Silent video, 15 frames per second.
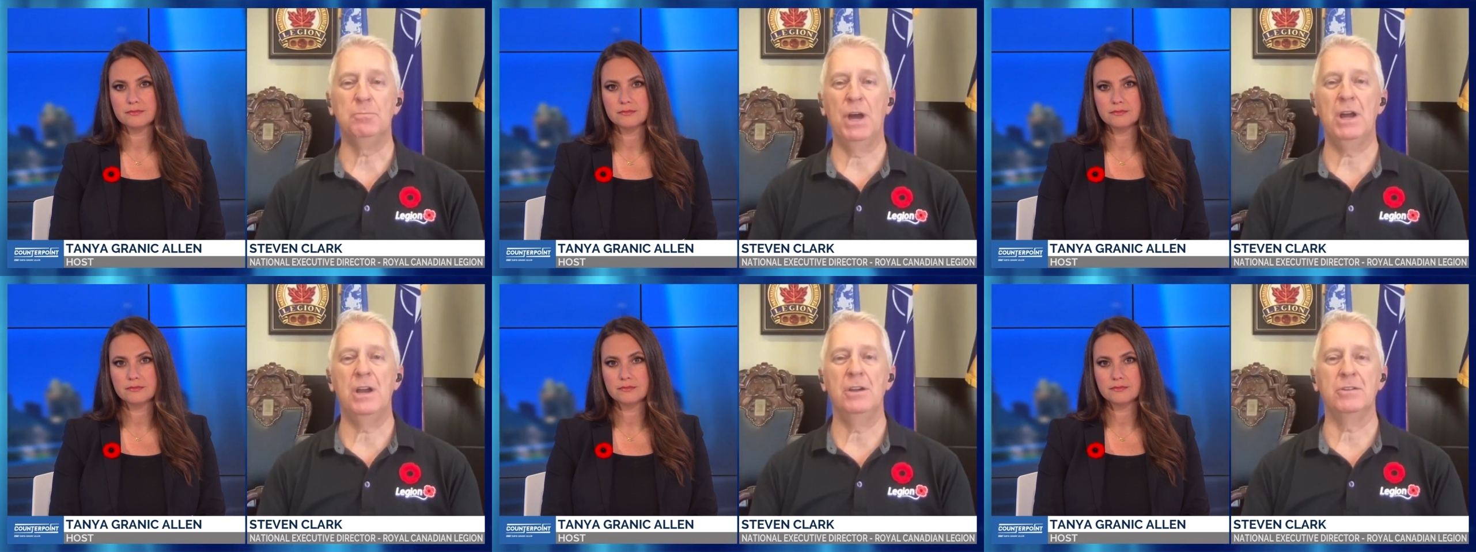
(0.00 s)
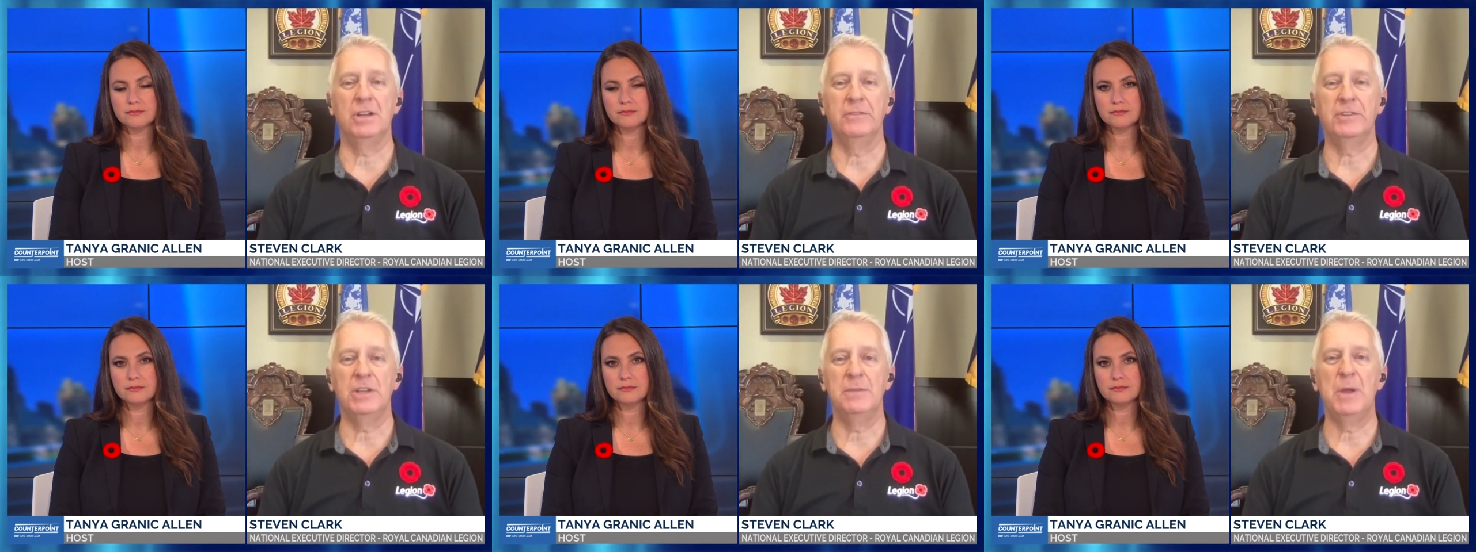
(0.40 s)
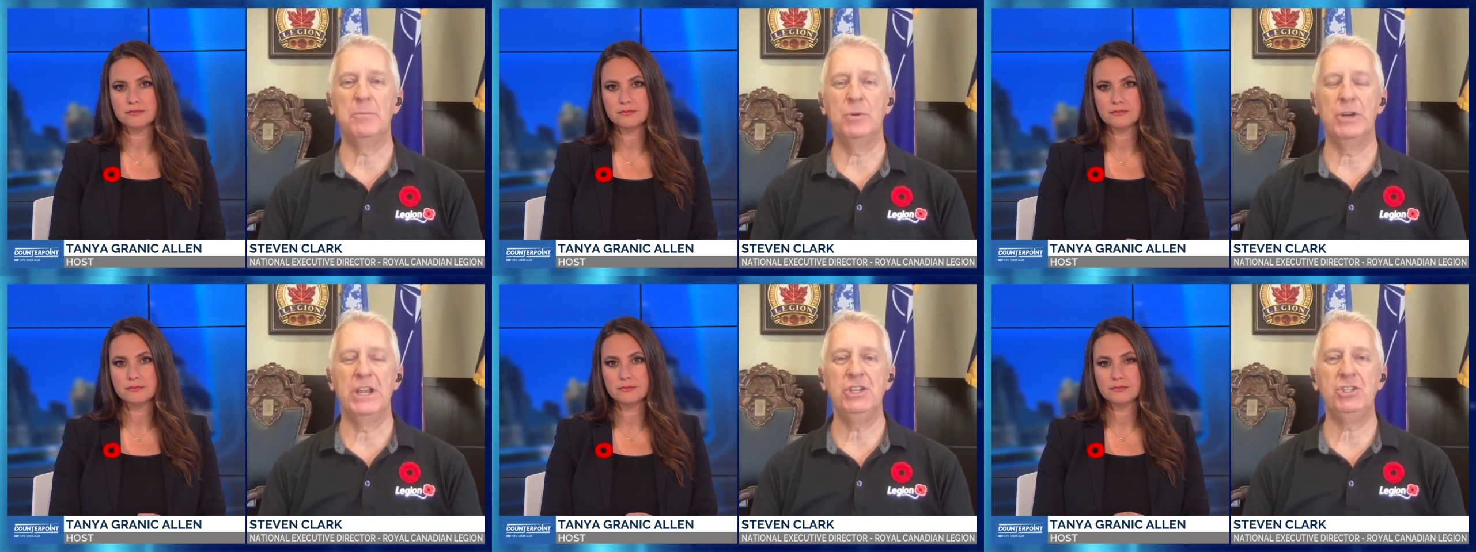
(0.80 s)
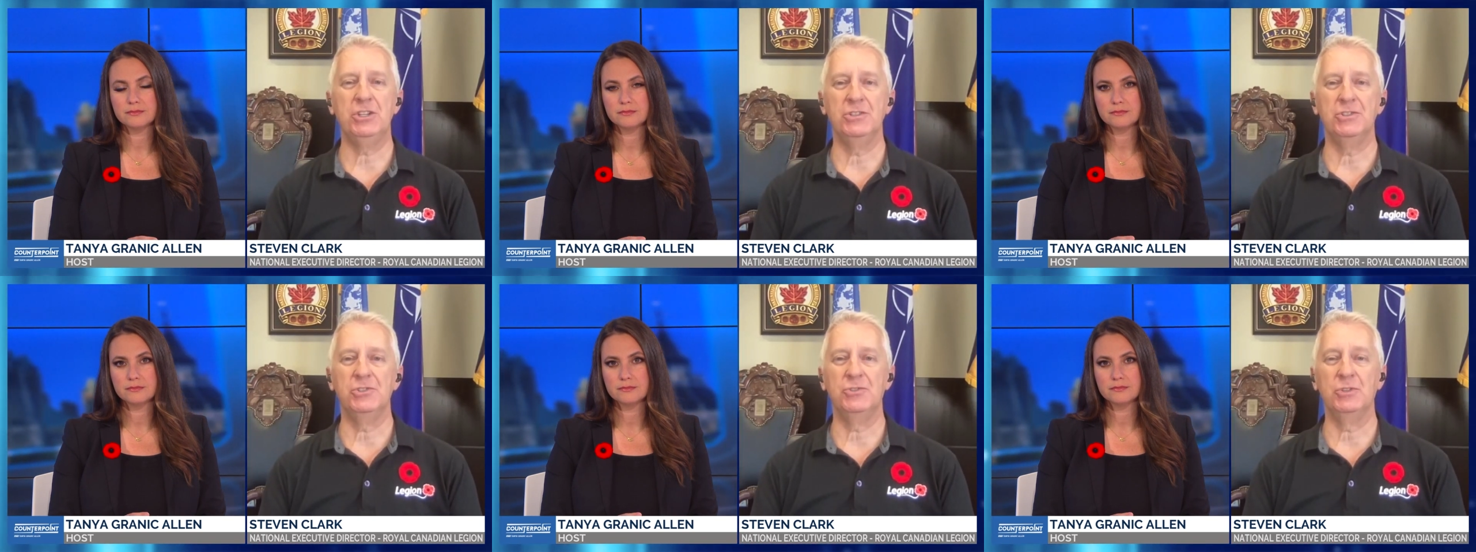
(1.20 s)
Speaker 1: part of
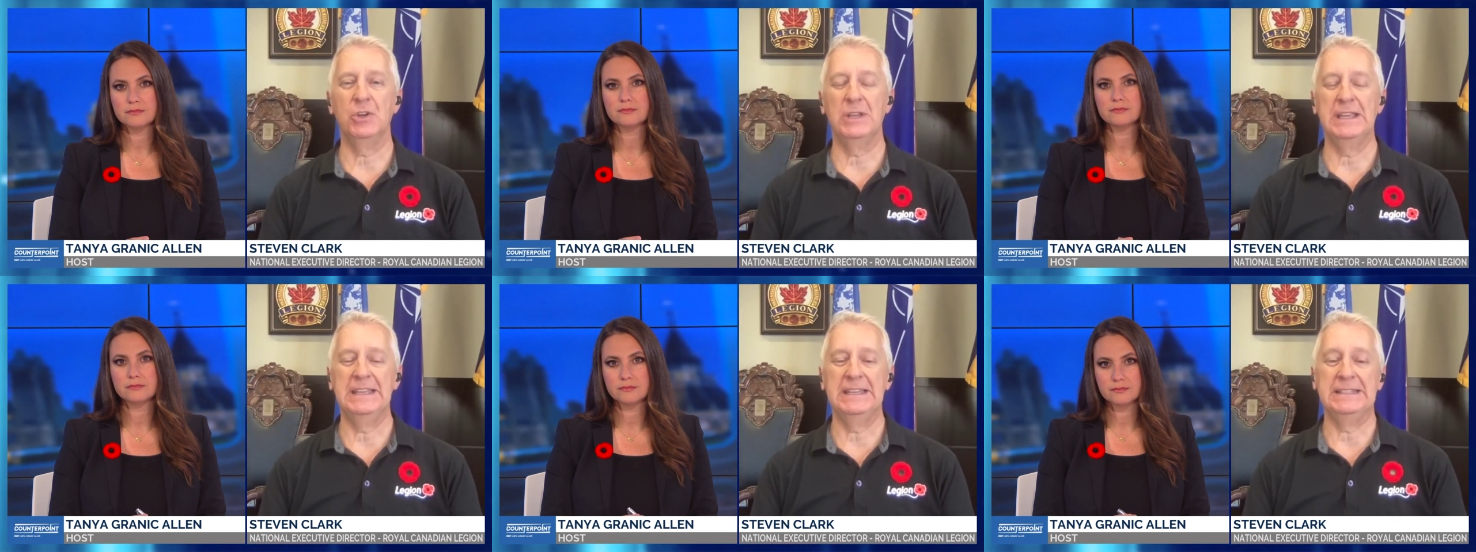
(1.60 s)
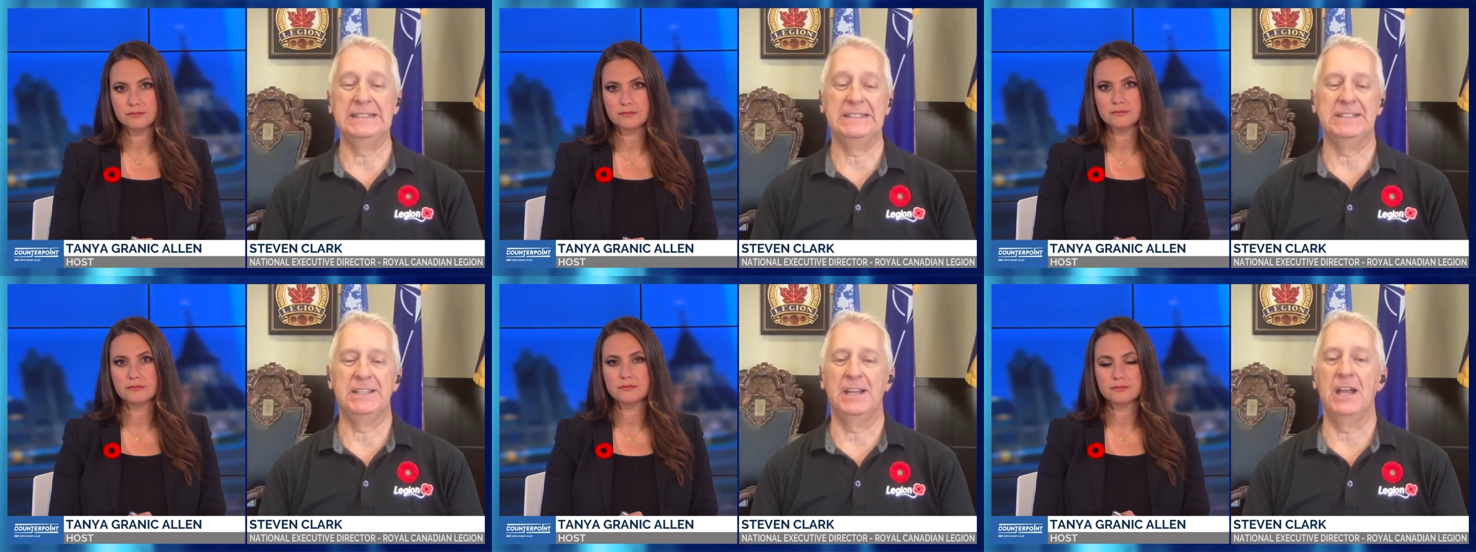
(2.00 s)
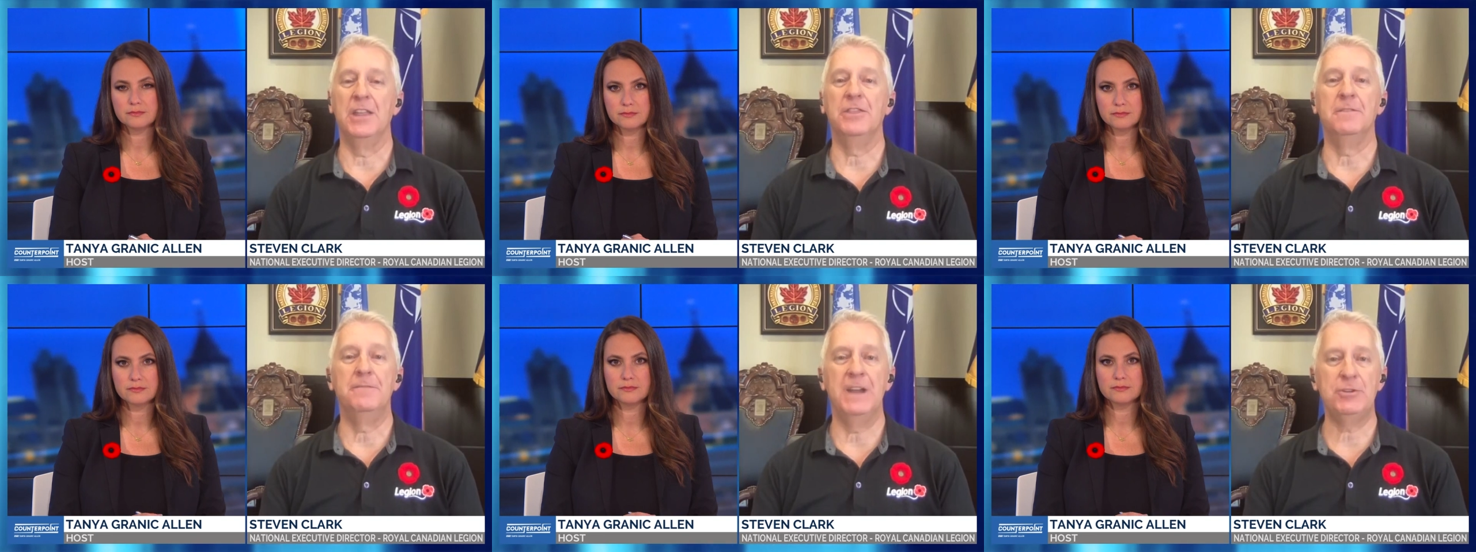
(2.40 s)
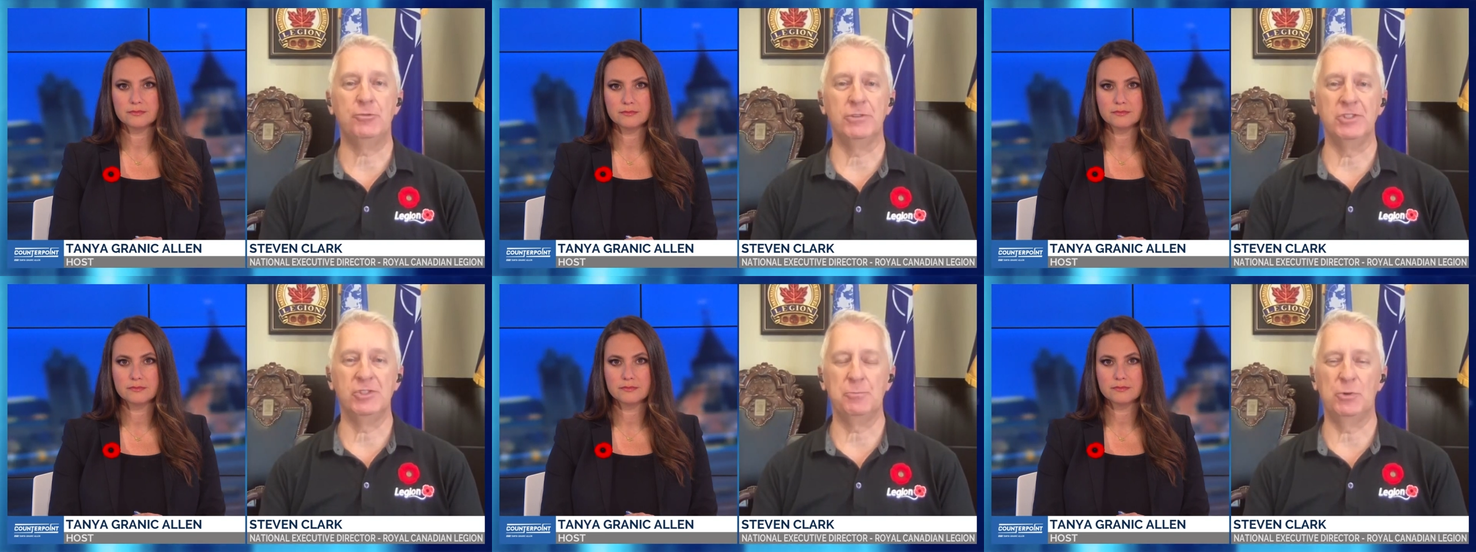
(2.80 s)
commemorations is uh, the
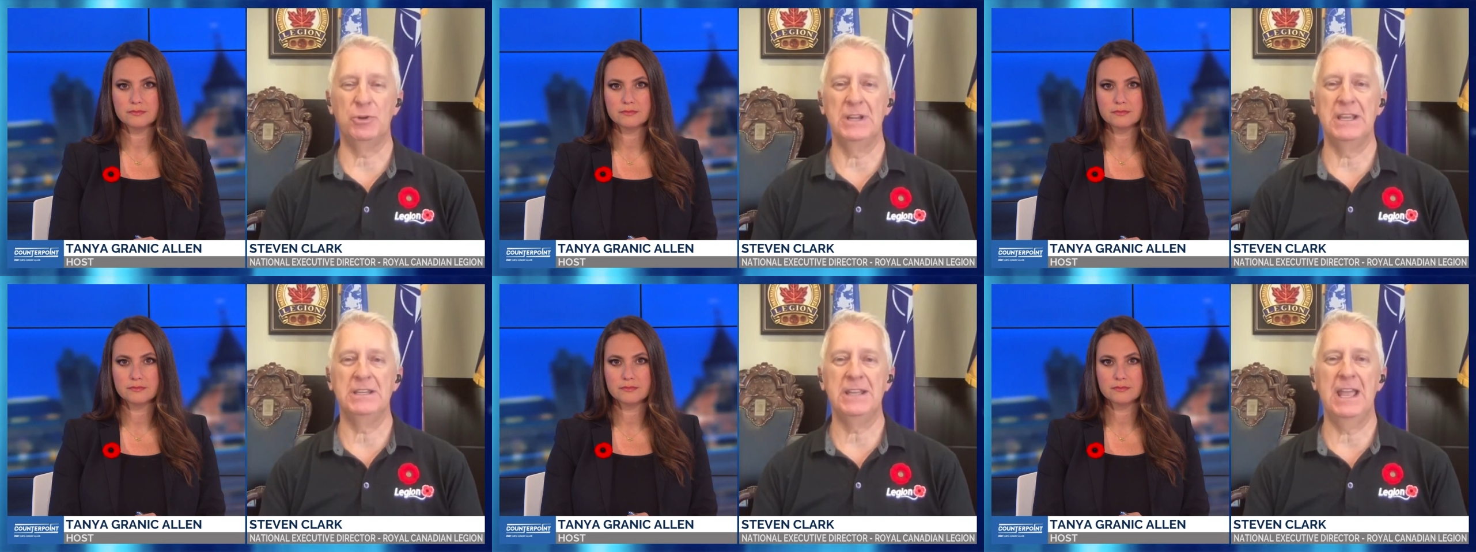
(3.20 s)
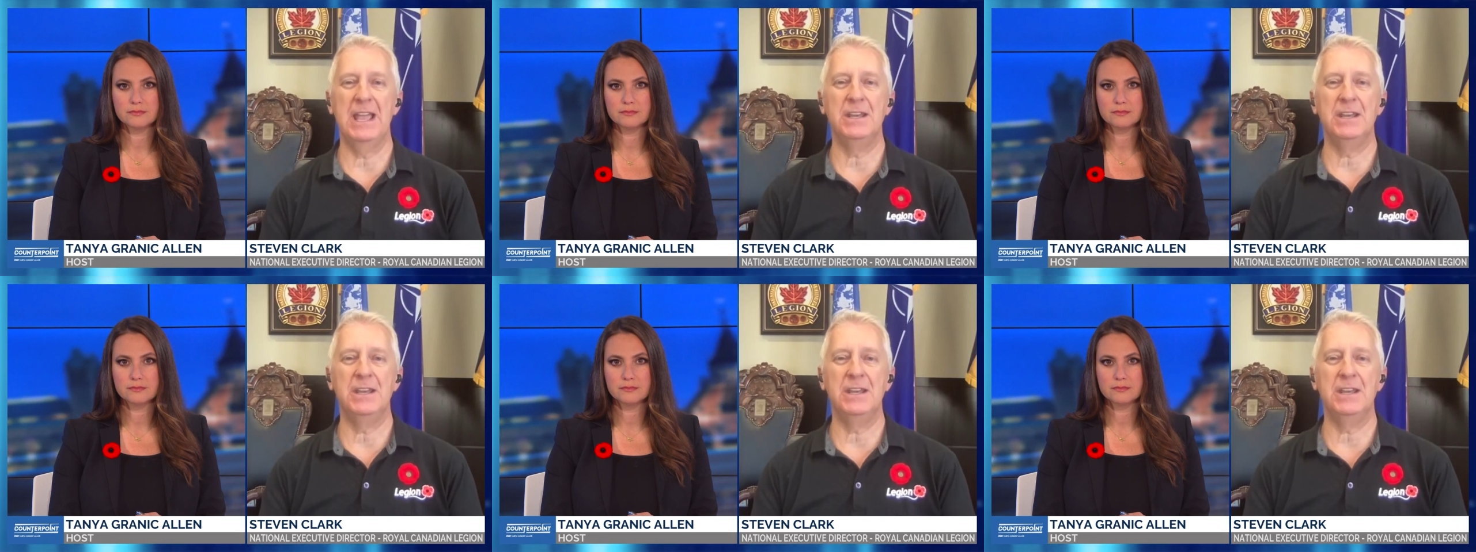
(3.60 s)
Veterans Parade,